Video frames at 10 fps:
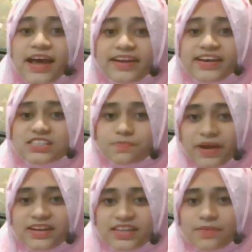and
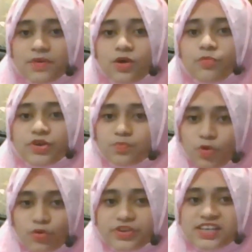expand them with
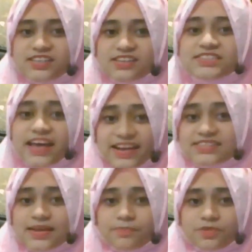more details and
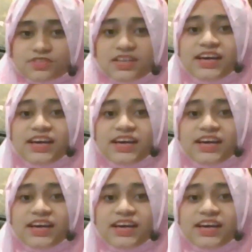examples.